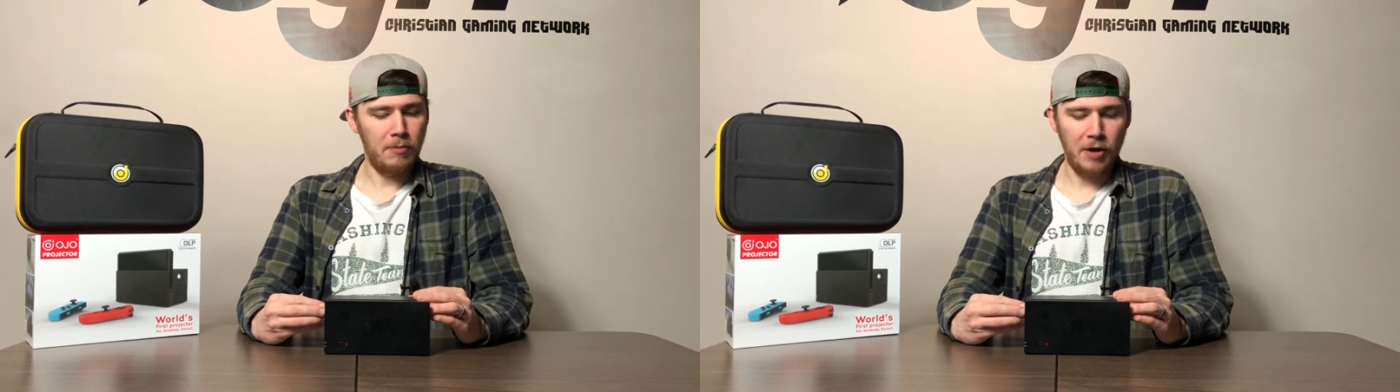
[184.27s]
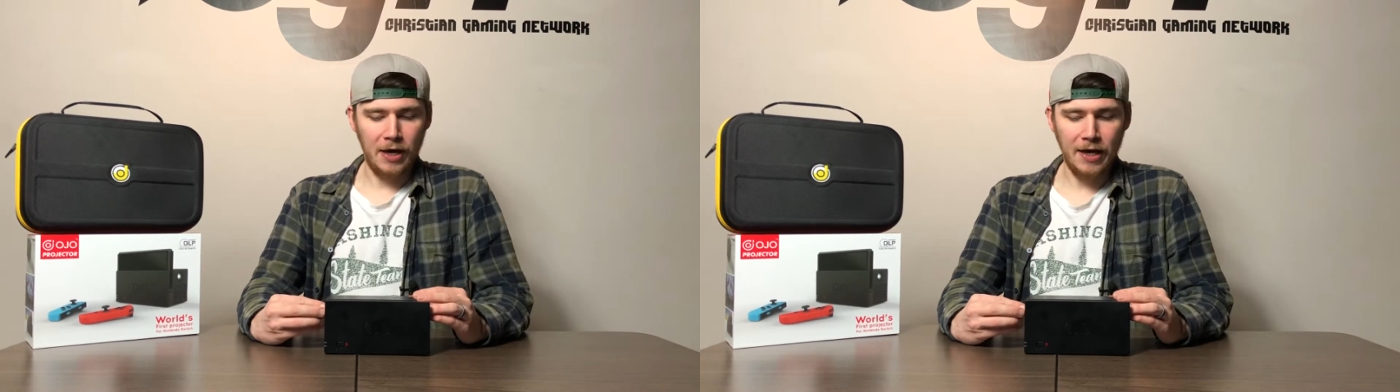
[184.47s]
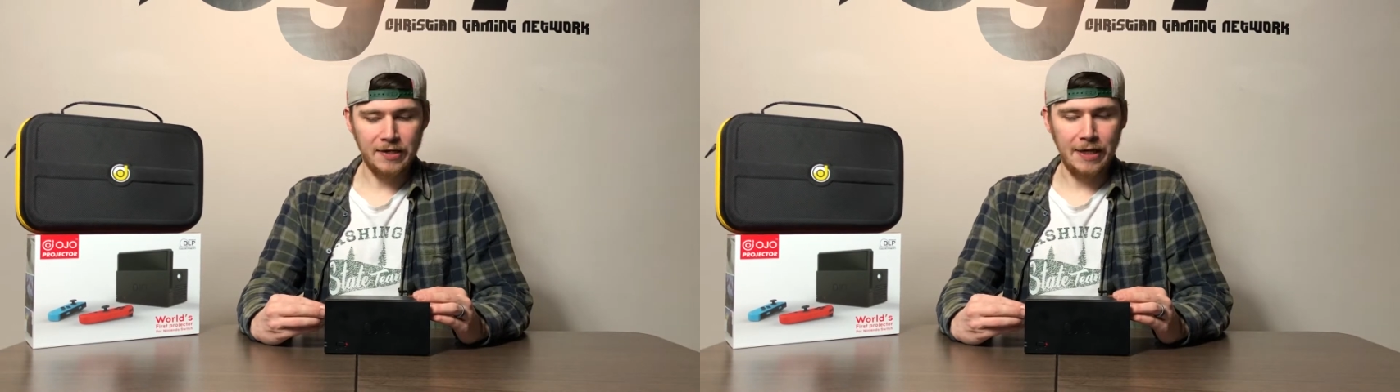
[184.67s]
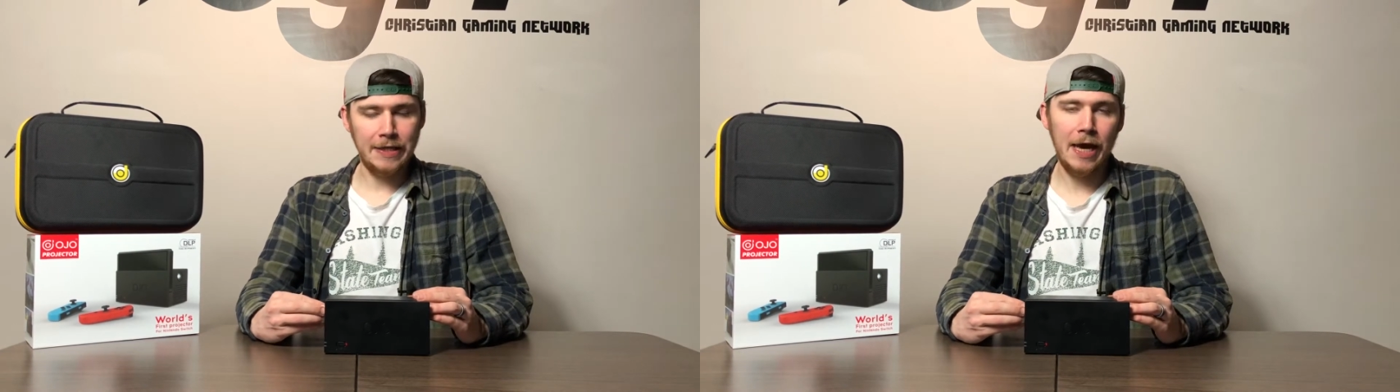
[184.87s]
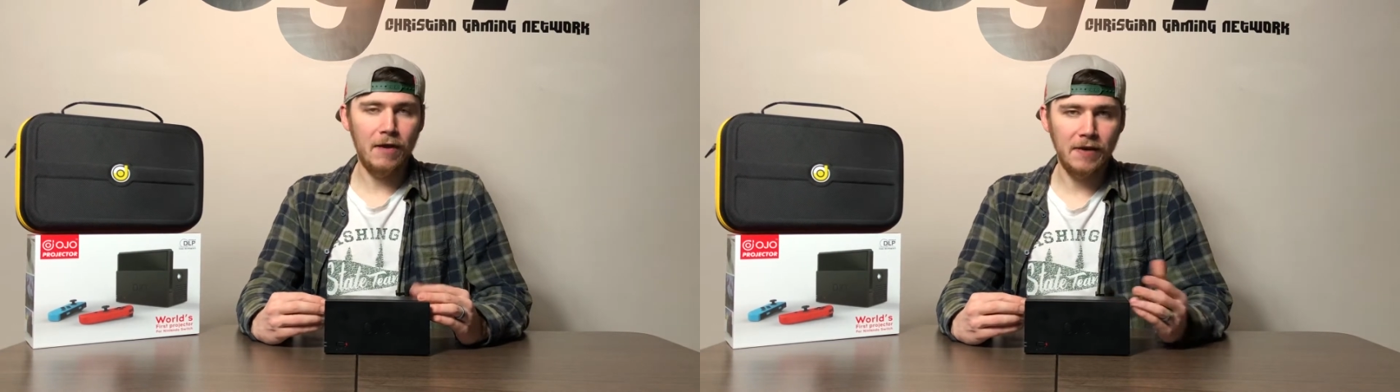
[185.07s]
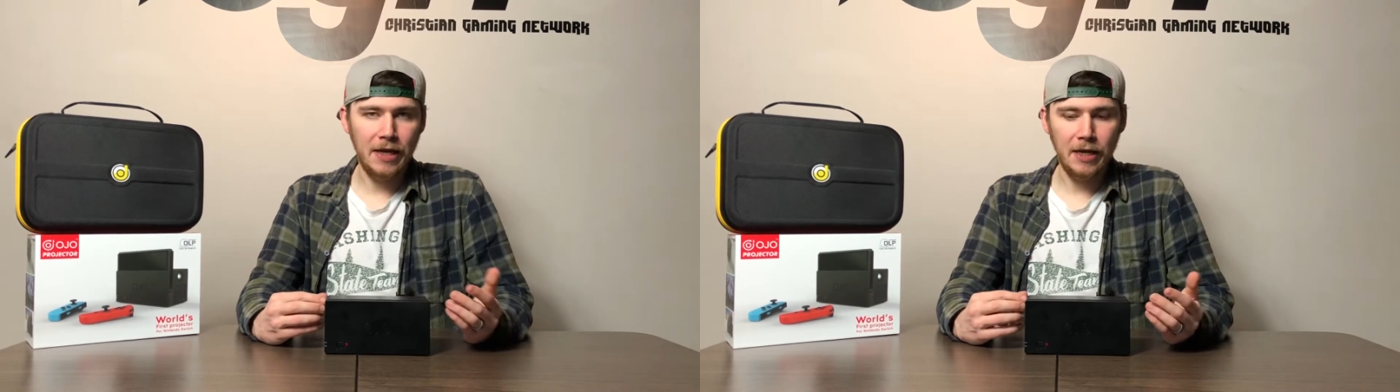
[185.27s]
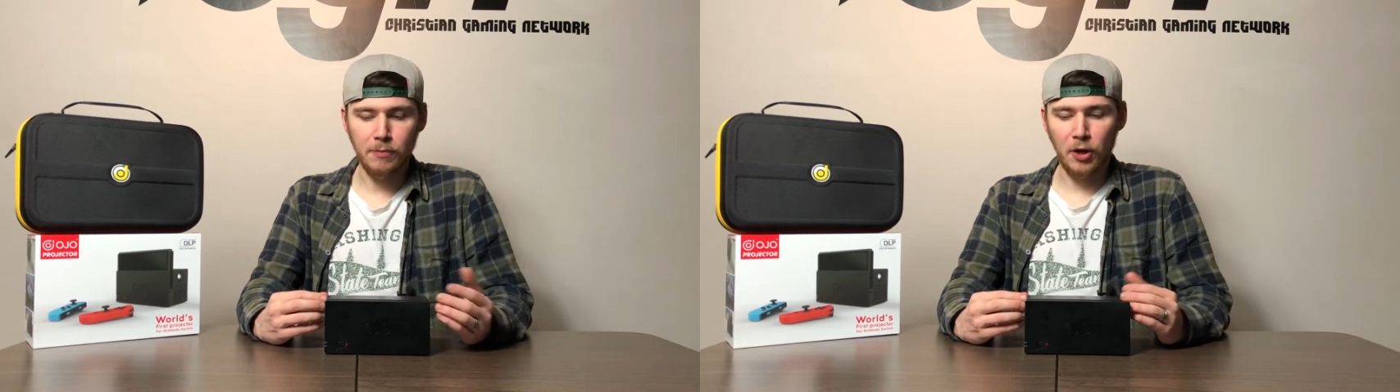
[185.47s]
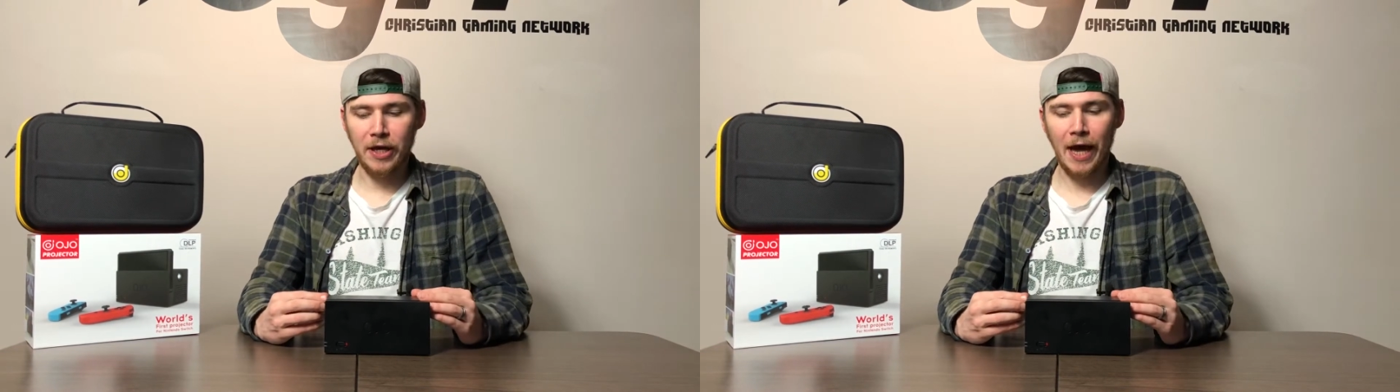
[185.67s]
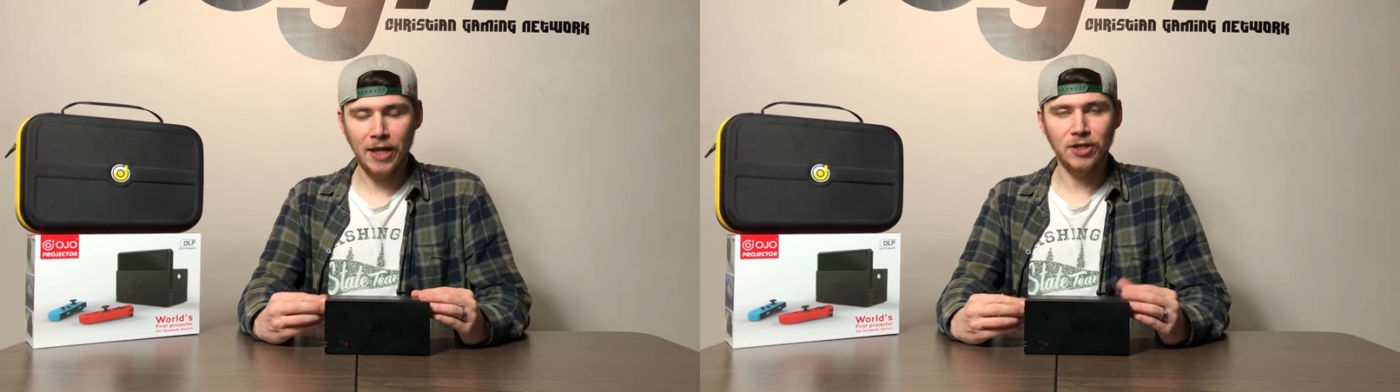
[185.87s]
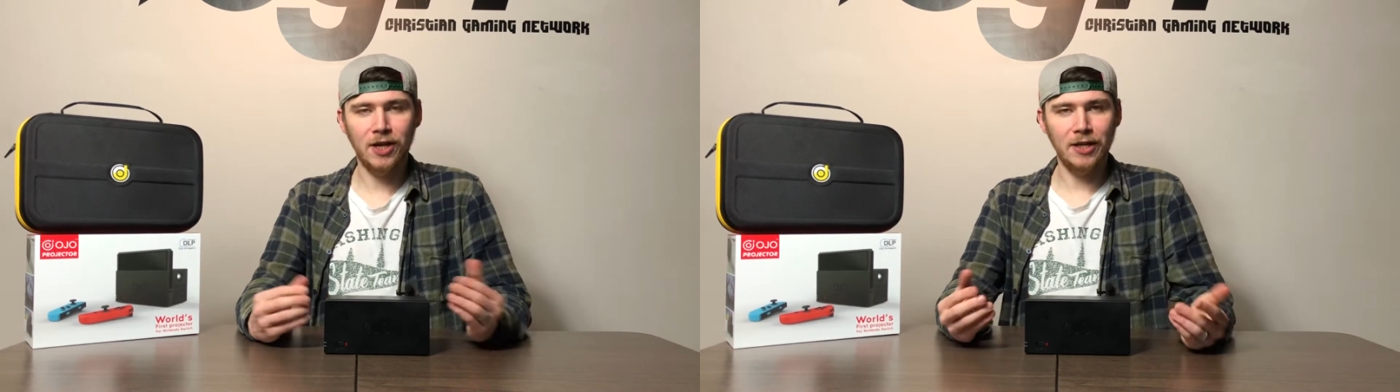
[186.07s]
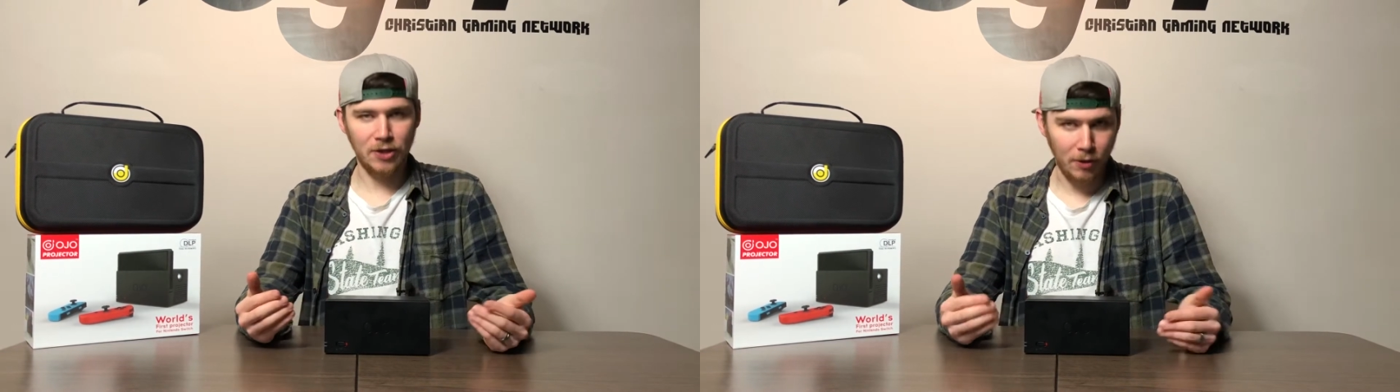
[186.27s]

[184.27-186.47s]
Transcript: but I guess it's there if you need it, but it can charge it